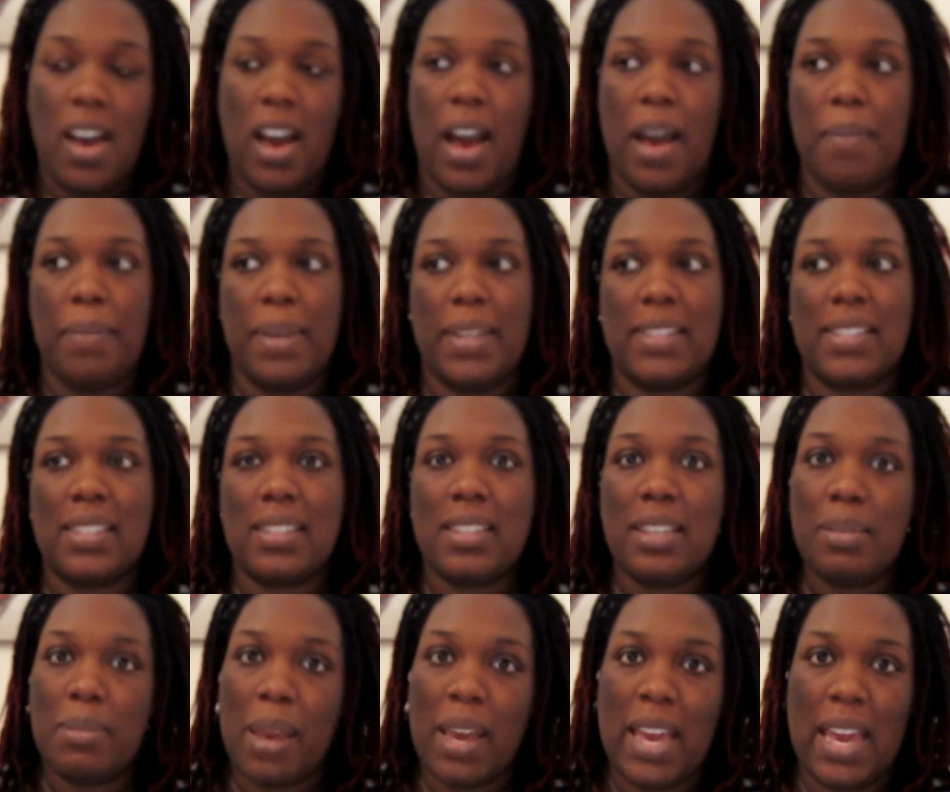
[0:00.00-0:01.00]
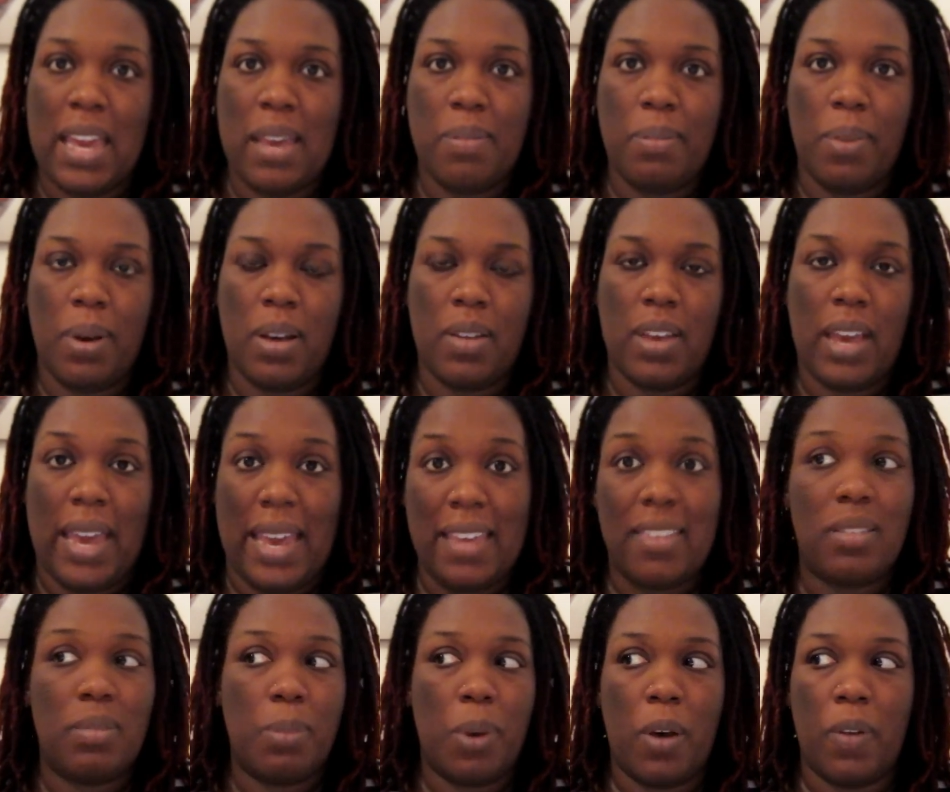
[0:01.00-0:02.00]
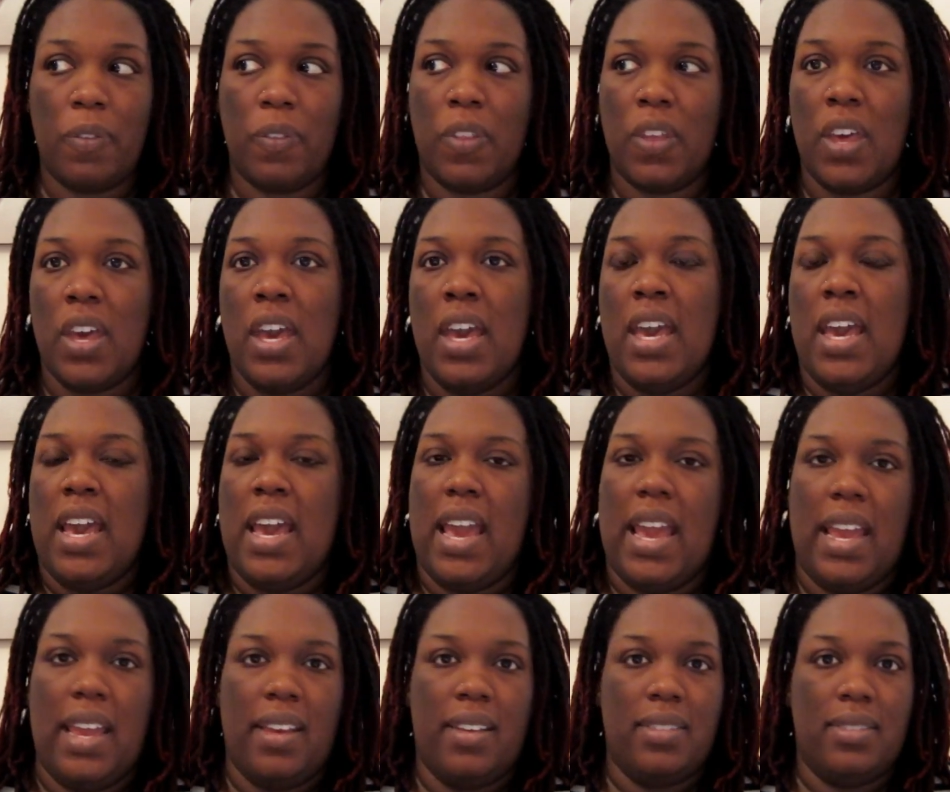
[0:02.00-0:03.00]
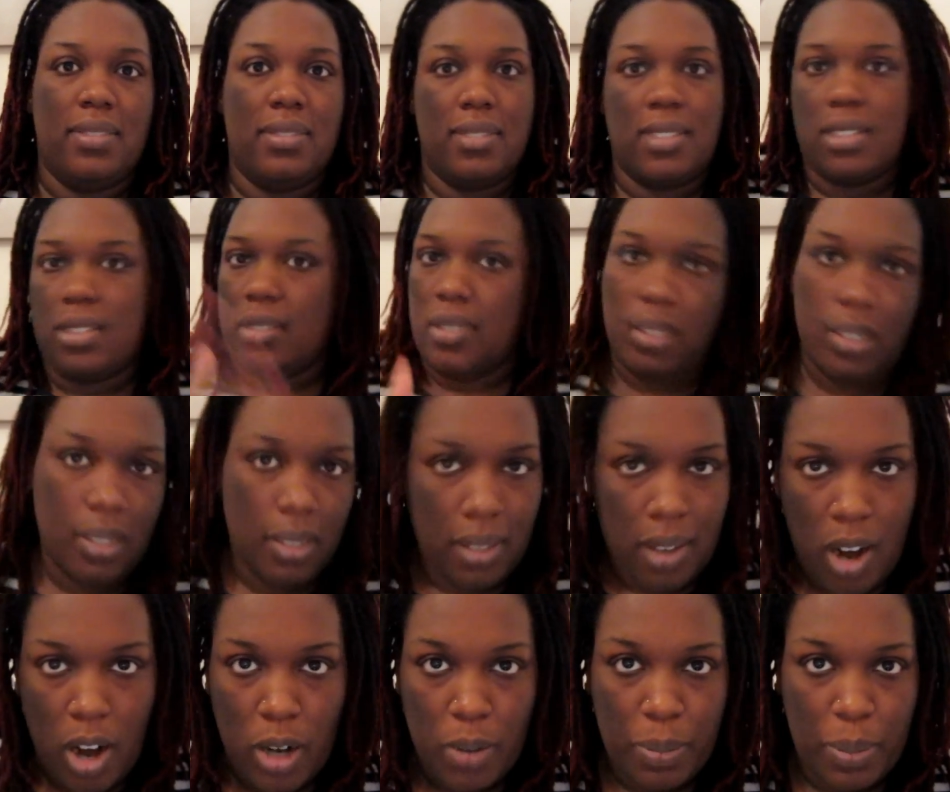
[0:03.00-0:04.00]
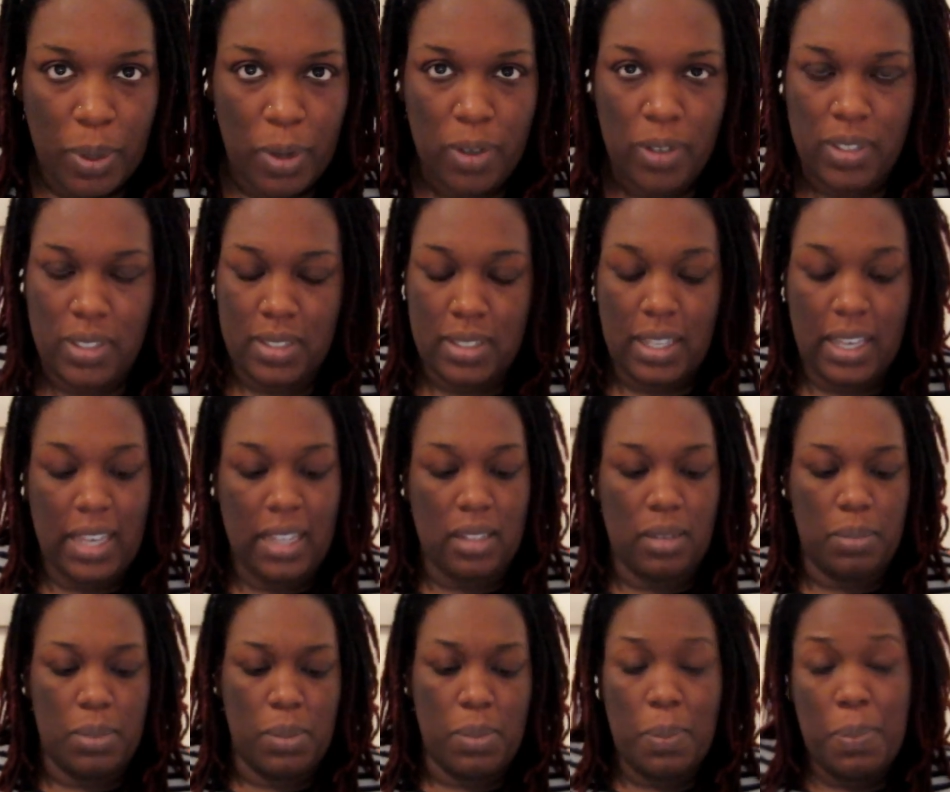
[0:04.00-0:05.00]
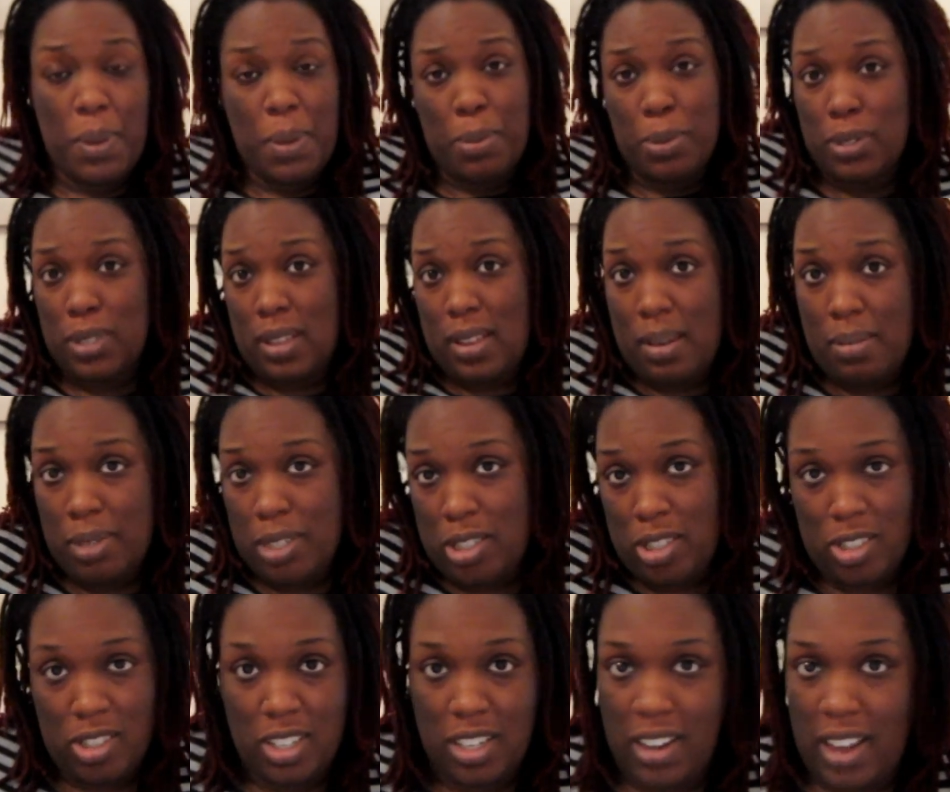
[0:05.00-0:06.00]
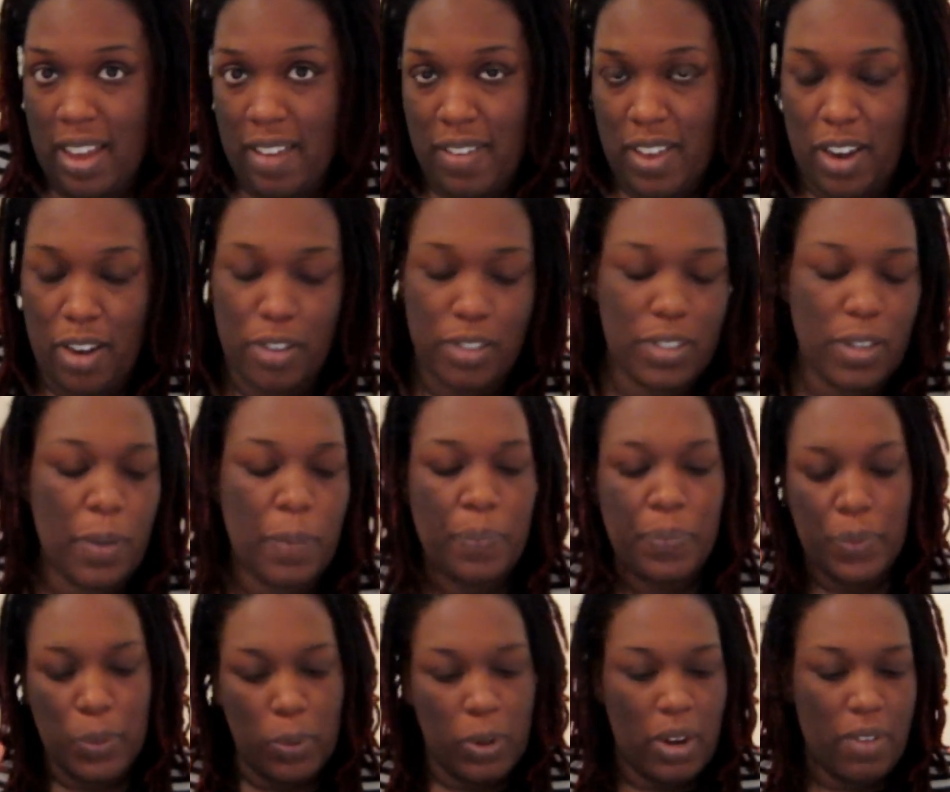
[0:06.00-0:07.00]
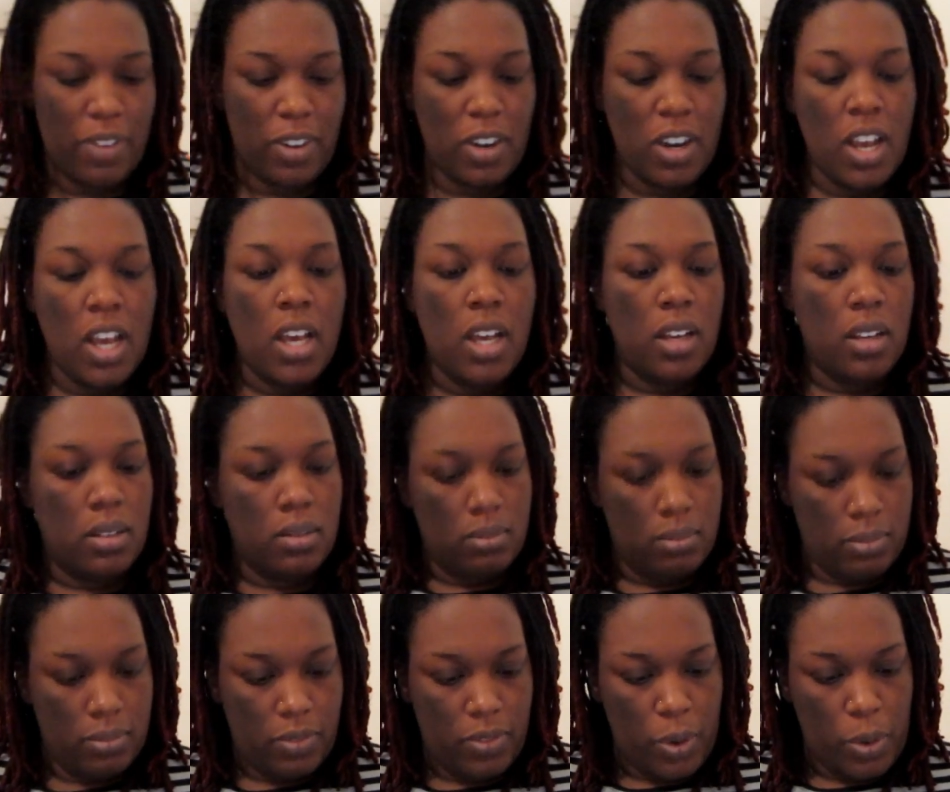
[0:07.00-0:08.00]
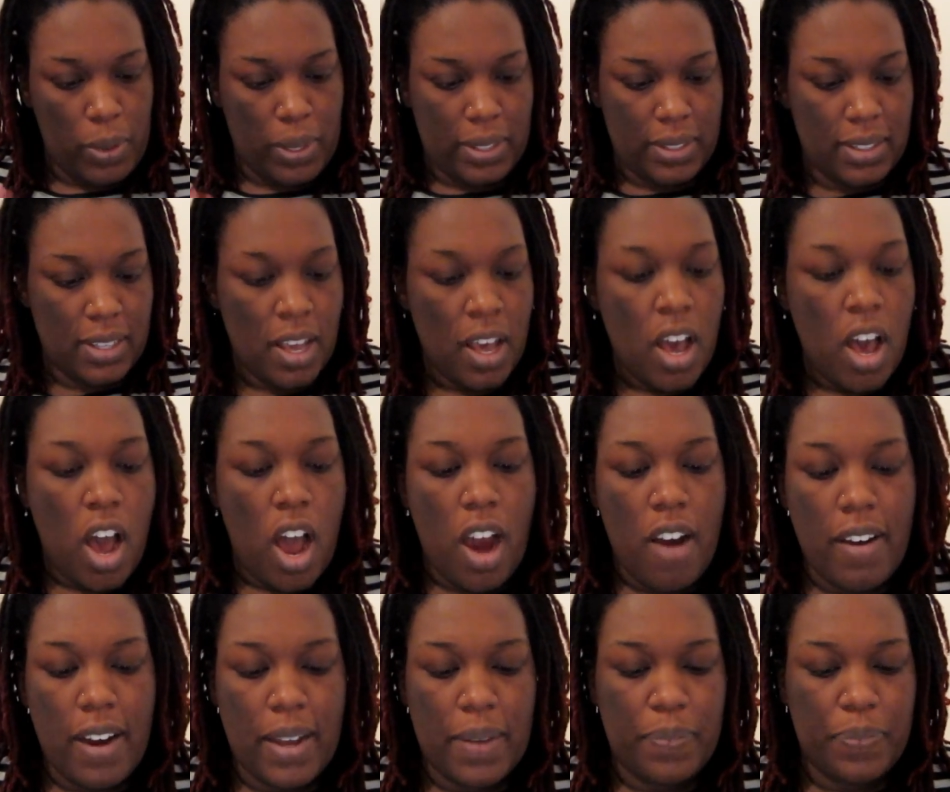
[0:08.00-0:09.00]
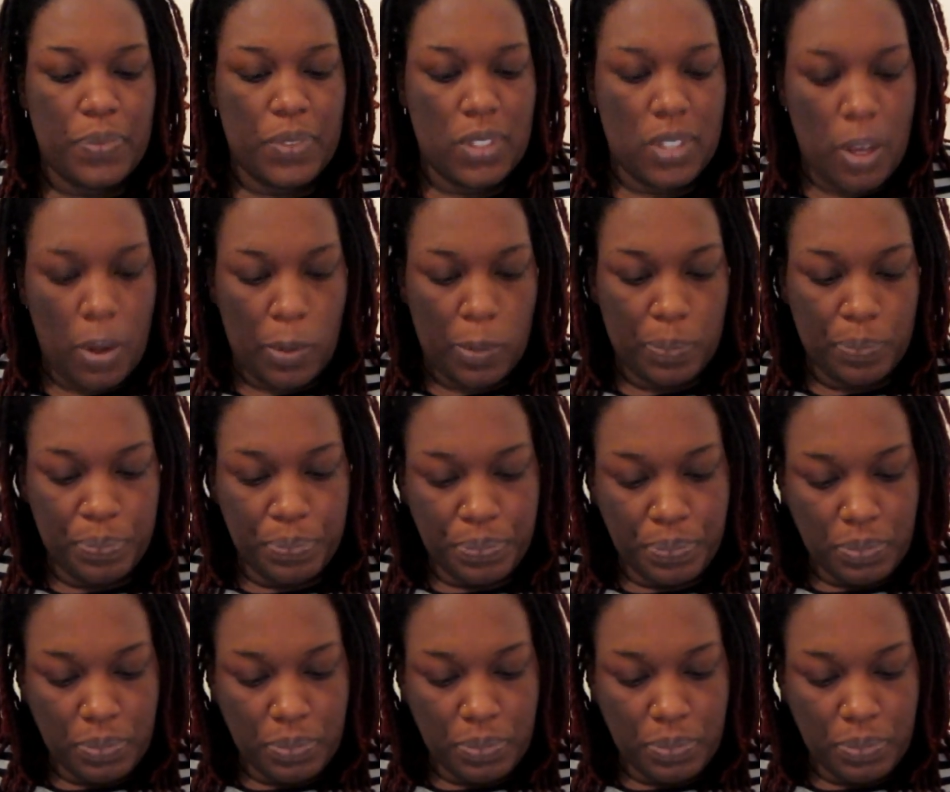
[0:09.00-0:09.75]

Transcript: I'm basically in my eighth month and heartburn is killing me. But people say that means she's going to have hair, so whatever. Focus. All right, so